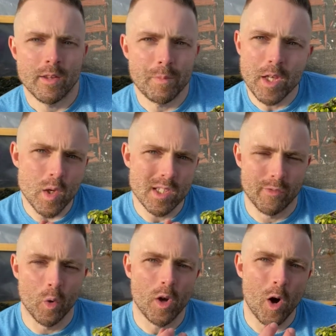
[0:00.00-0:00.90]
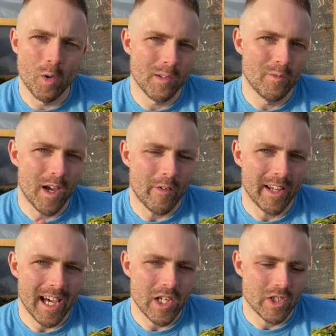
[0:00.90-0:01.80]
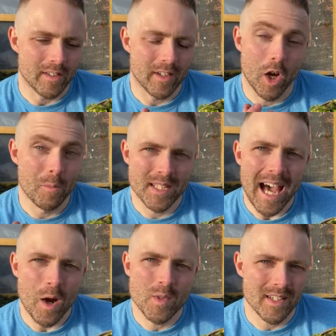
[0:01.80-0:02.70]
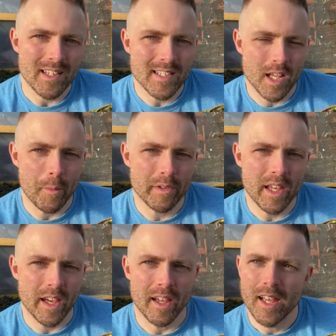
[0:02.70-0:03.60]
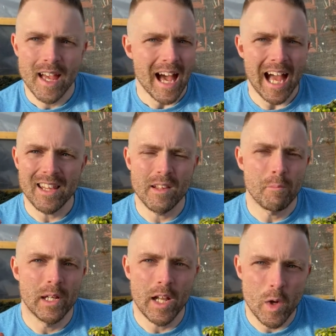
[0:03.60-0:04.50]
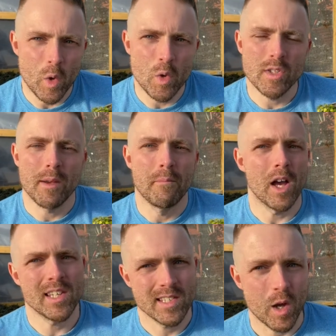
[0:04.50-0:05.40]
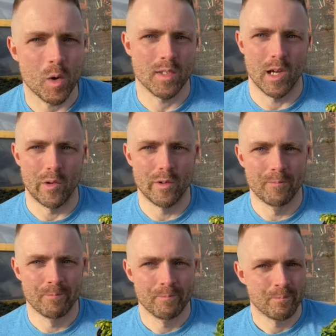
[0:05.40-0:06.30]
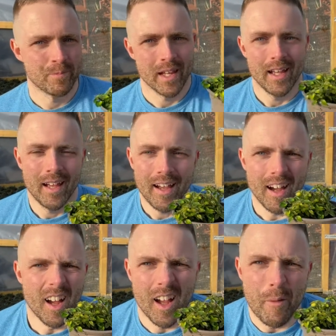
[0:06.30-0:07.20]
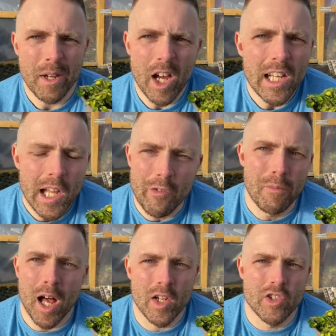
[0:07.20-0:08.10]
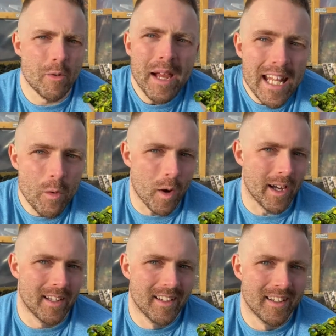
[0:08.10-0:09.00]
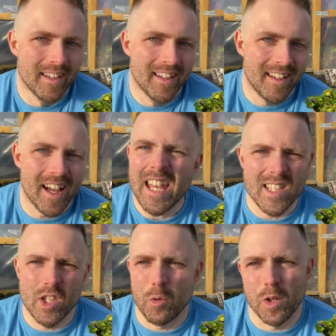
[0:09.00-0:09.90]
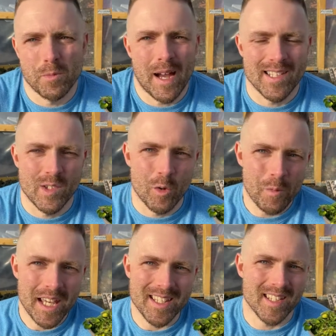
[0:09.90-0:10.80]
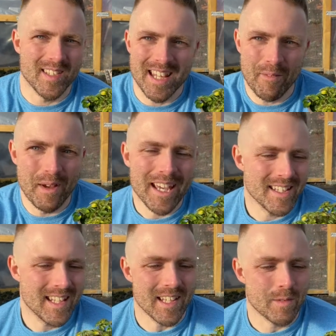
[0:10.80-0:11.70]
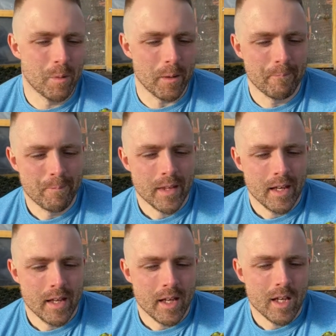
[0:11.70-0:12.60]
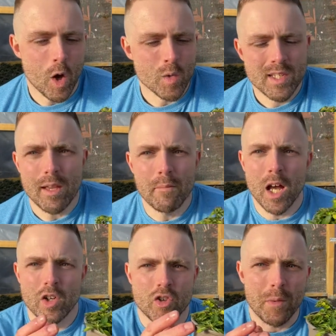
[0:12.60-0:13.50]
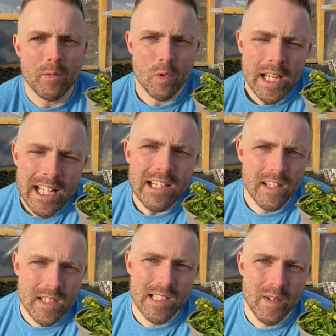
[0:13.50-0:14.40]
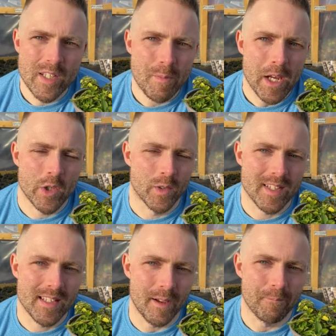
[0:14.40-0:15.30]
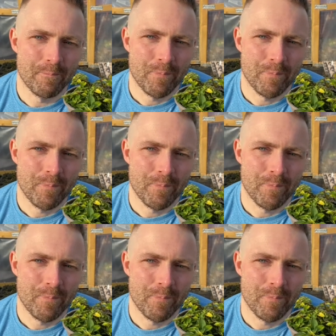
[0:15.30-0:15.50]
the beautiful golden variegation comes out at this time of year and blows my socks off. I mean, I love marjoram anyway. I eat too much pasta and pizza, so that makes sense, but gold tip marjoram, it really does look special, doesn't it?